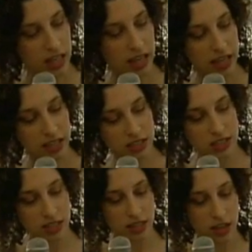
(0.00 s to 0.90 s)

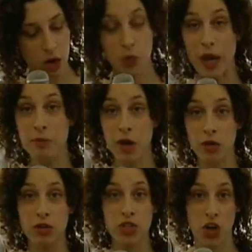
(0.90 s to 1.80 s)
is
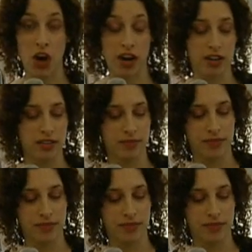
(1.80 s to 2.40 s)
rainbow chard.